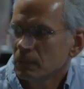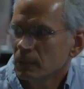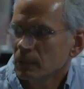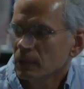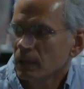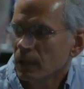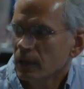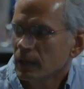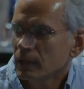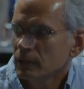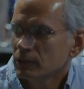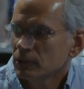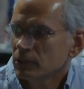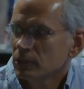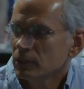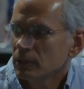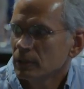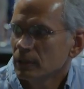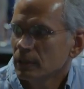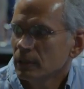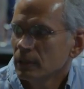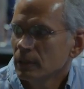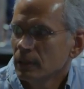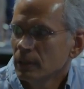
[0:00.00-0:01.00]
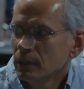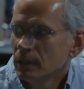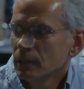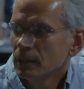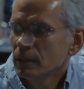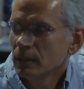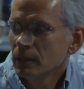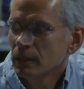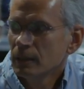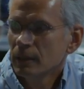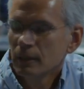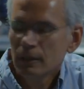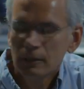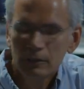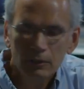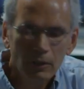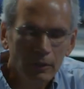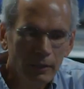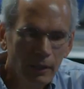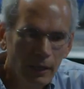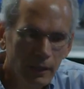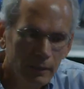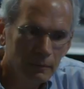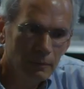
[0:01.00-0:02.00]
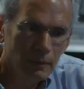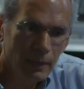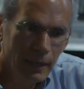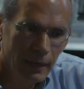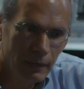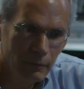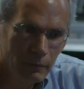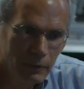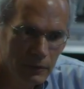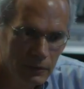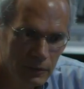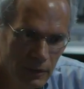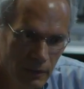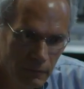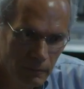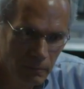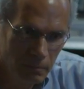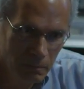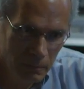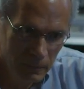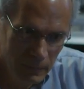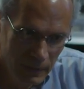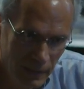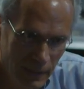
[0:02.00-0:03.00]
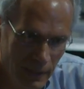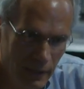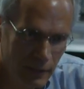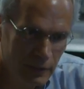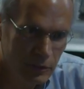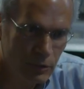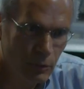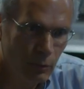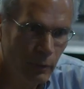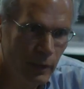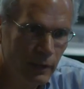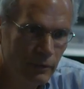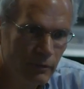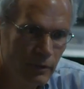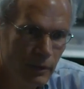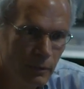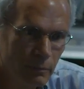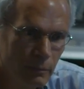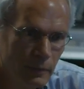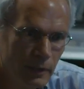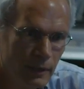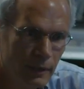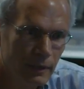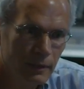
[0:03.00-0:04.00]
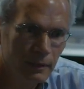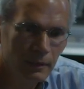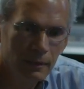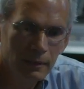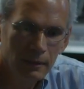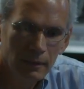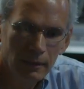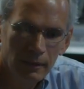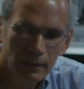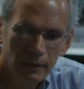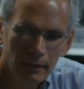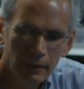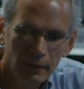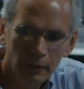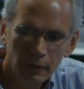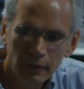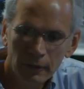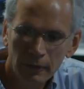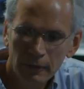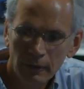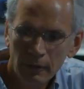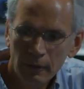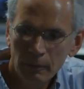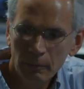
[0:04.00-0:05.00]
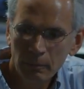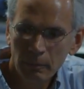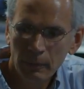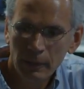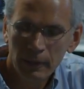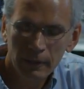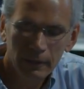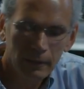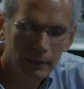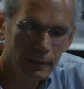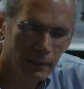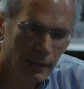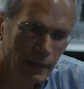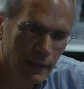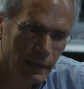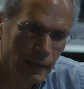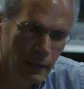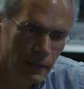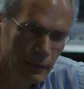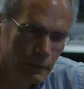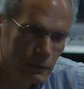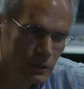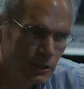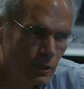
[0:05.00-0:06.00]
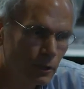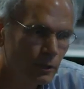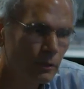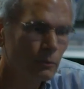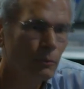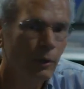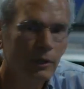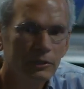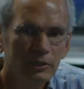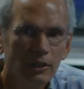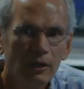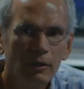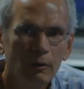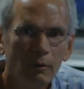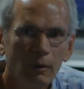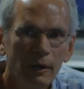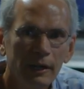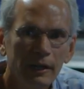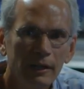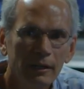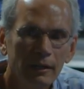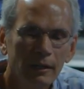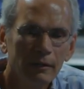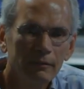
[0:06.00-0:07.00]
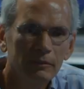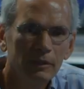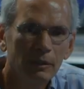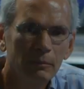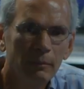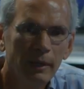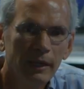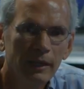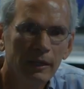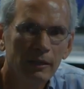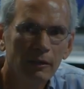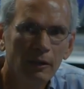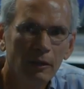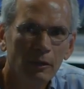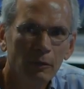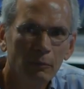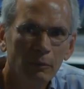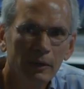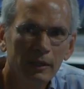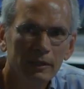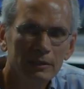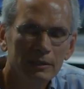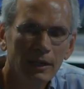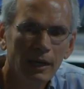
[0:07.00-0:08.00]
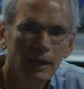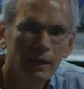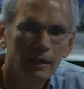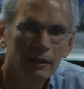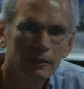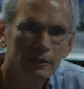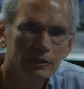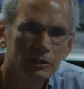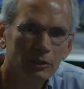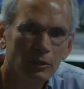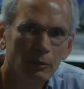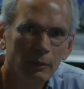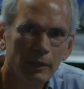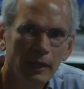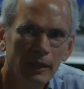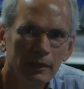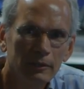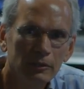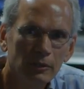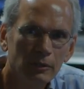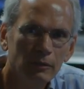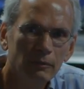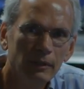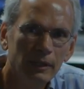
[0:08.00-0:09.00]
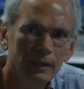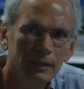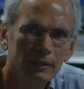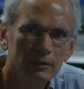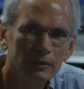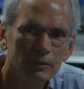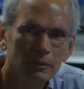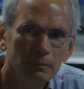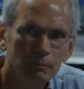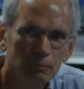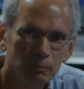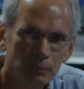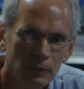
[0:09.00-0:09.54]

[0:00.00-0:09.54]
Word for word: Titan 4B. So that was to get us away from the Earth, but then it still wasn't quite enough to make it all the way to Saturn, so we had 2 Venus